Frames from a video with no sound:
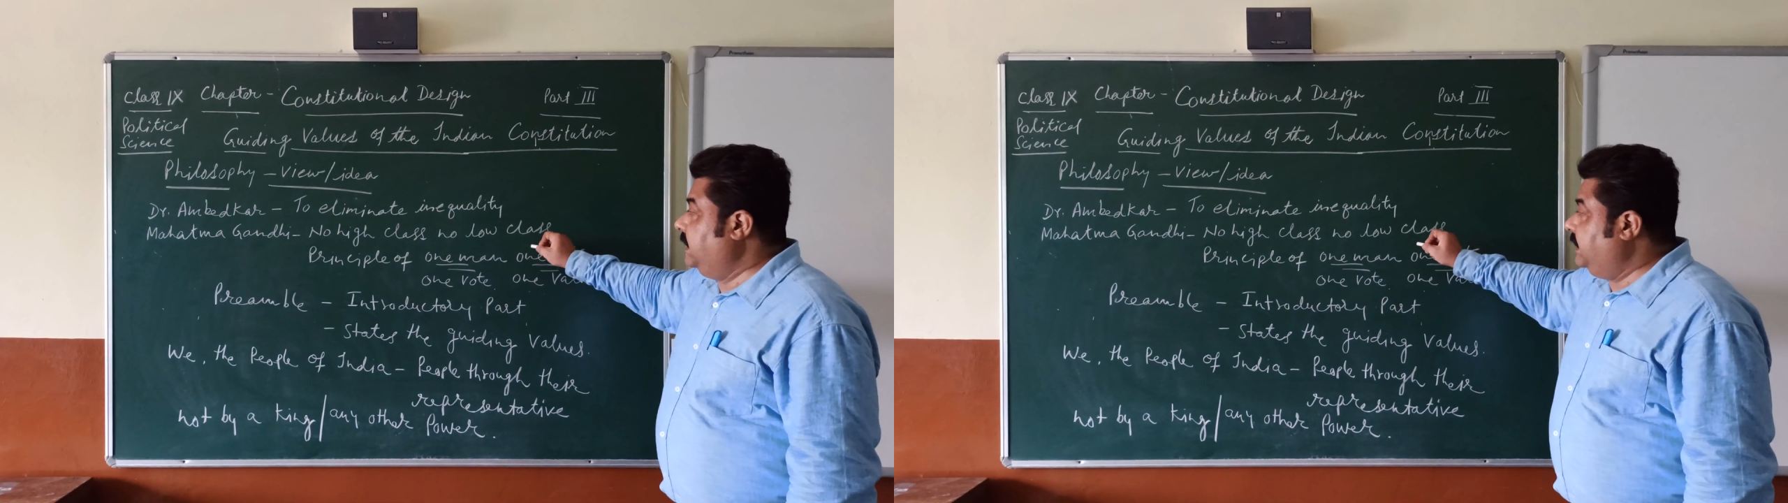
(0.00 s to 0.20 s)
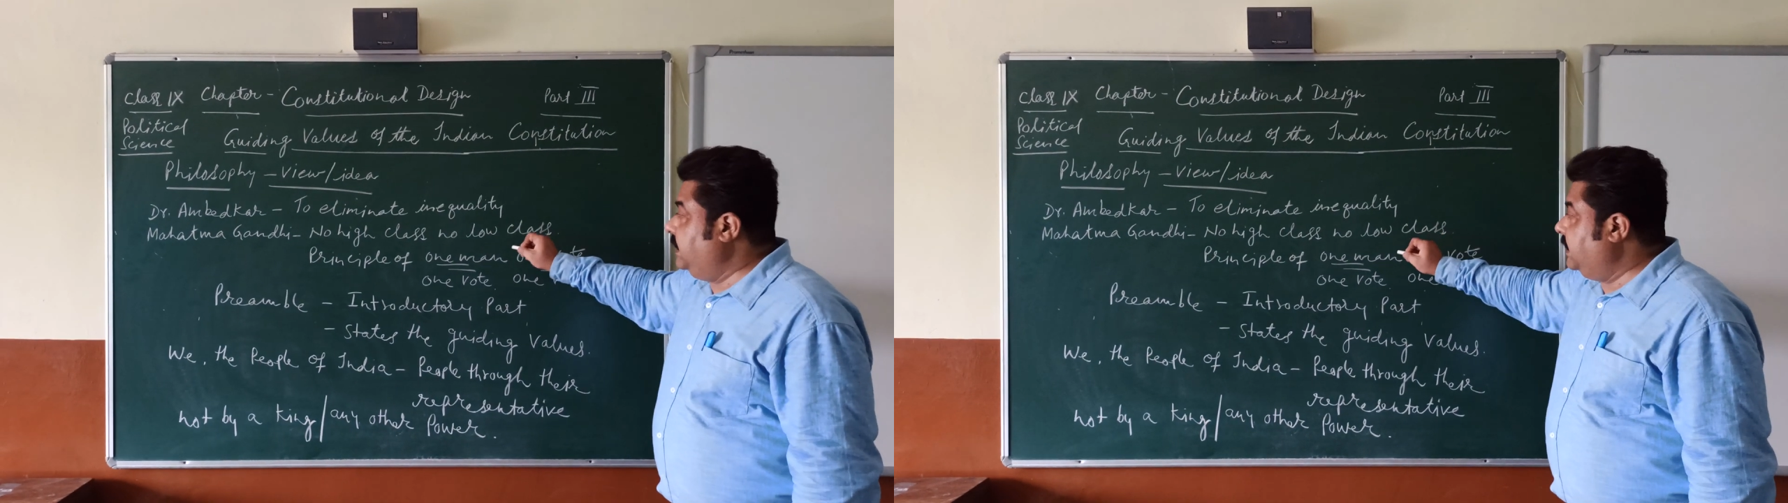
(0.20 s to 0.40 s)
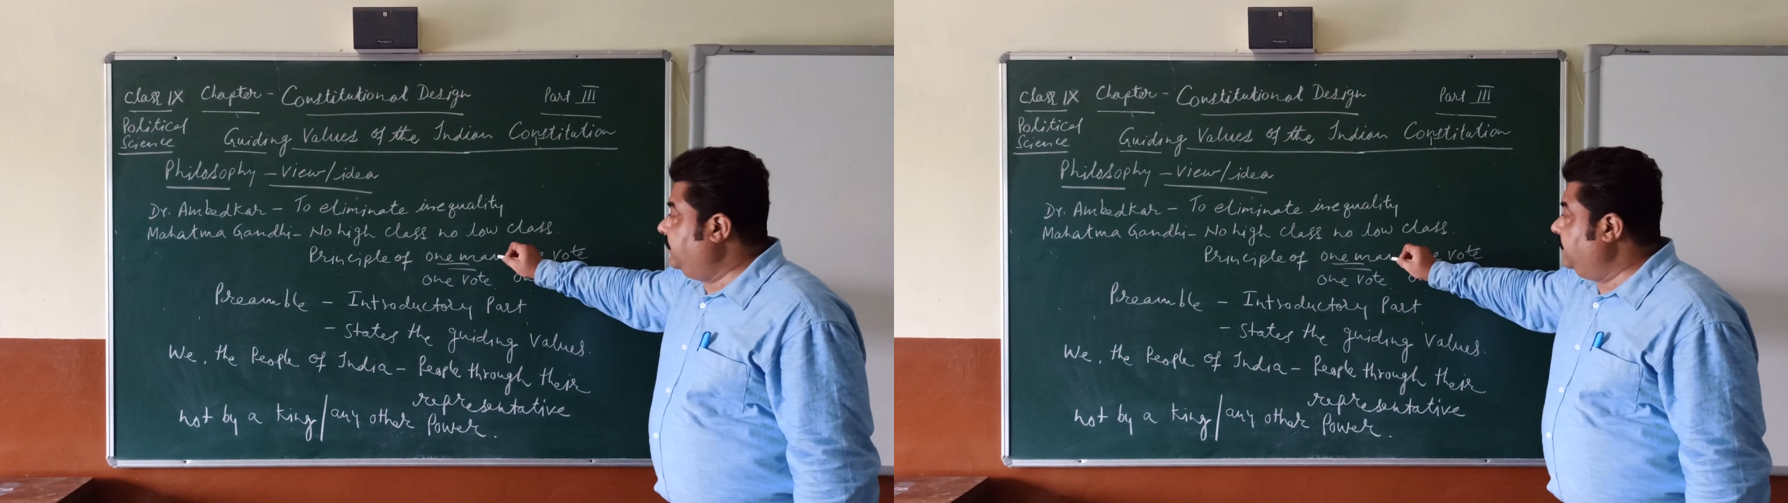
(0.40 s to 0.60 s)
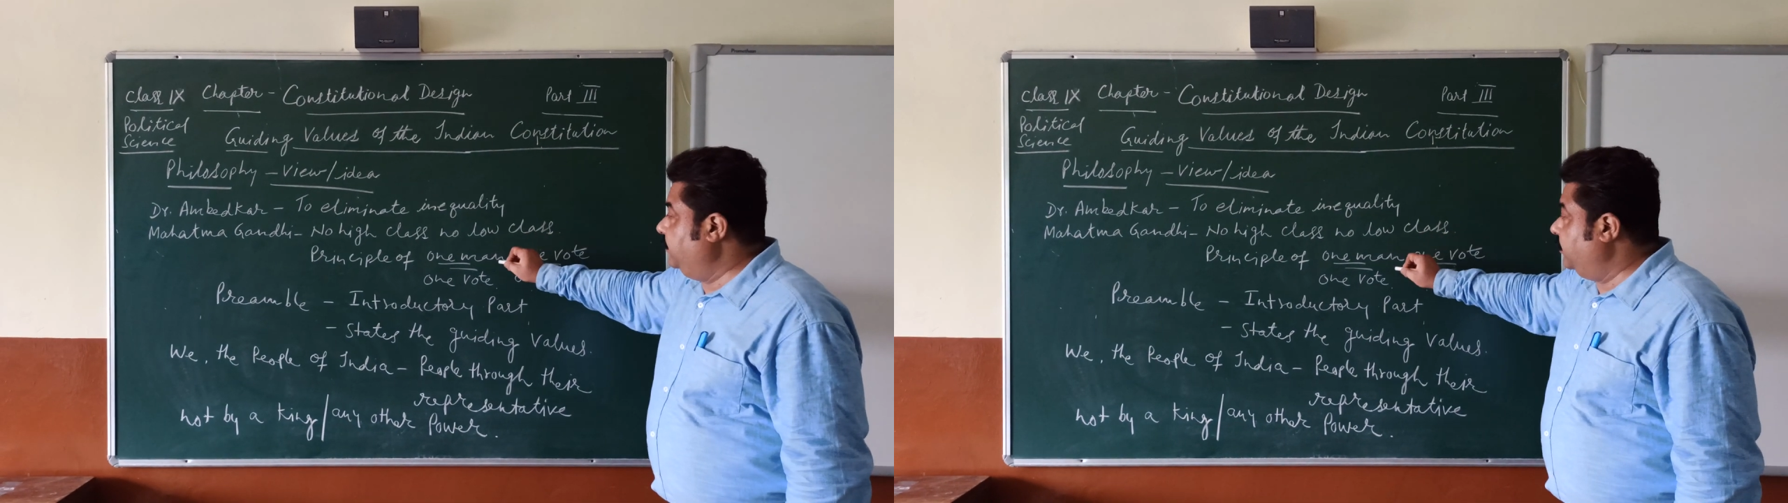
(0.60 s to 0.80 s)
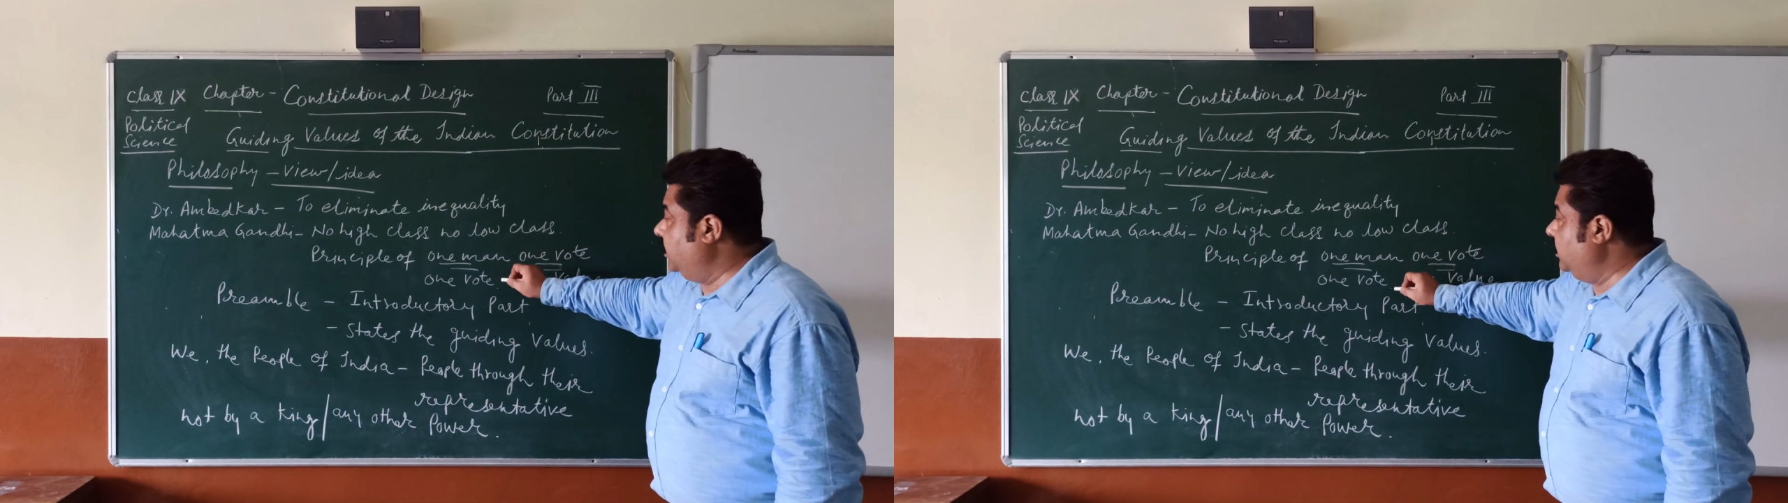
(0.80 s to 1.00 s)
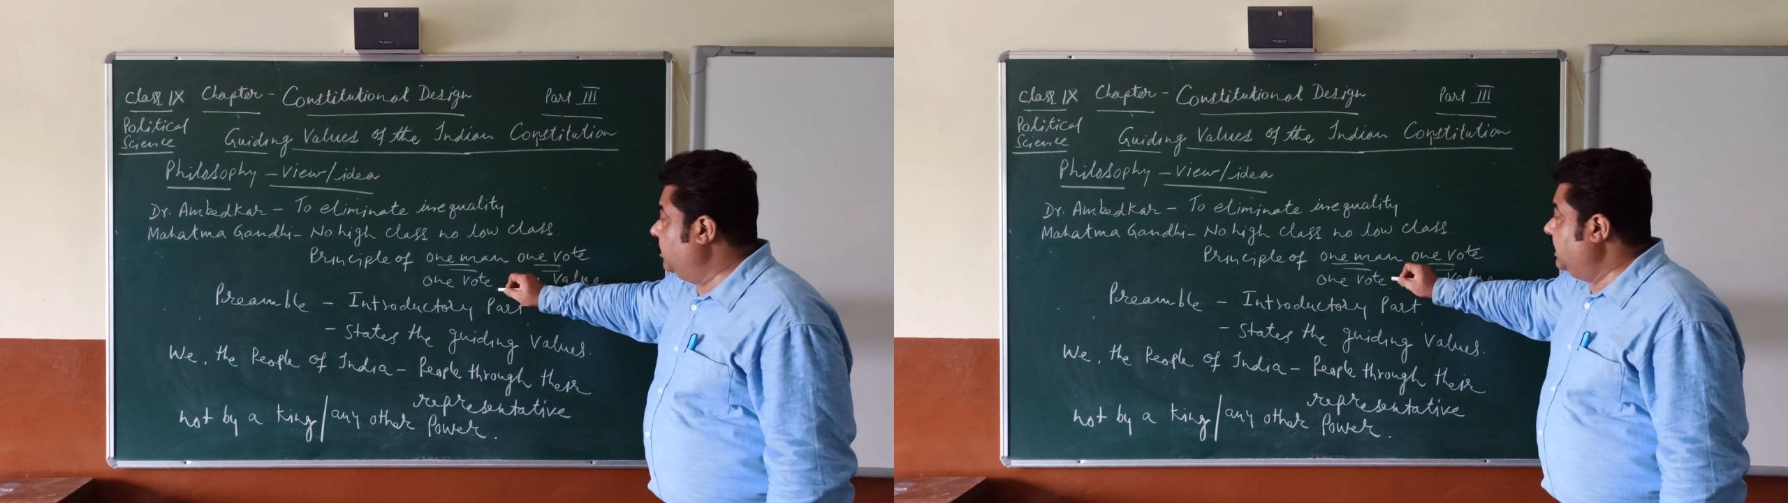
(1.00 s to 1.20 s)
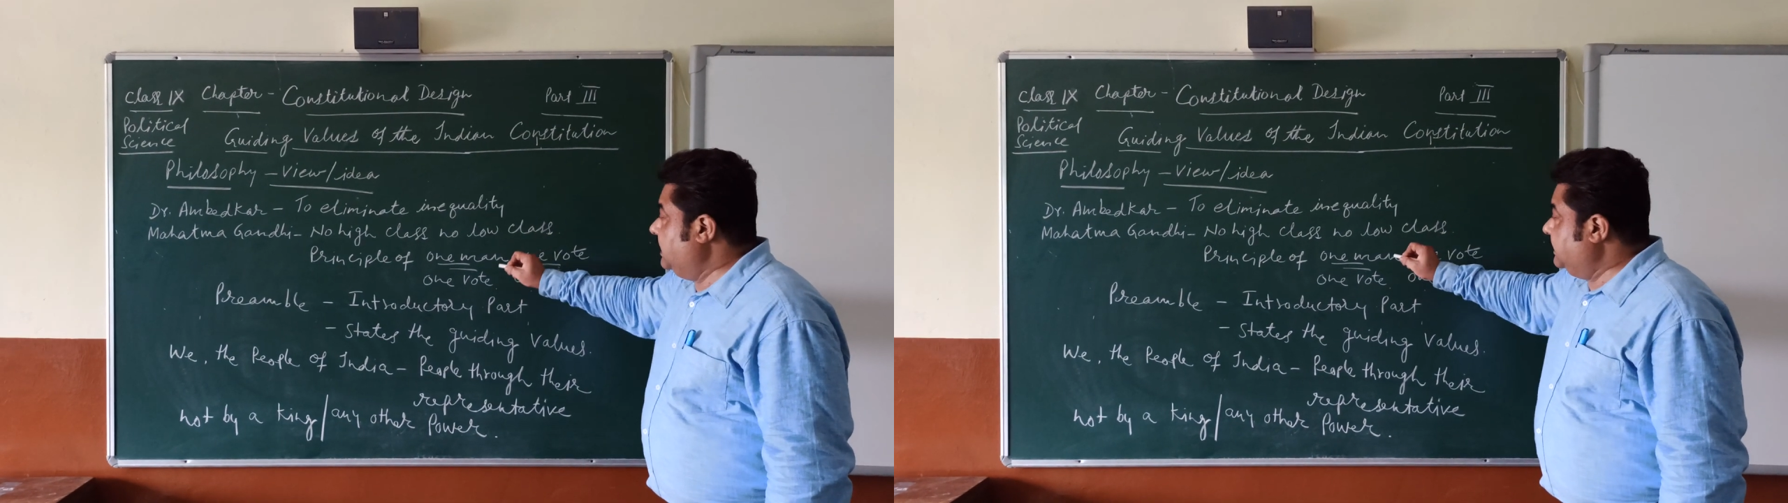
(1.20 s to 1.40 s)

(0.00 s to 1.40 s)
Here we follow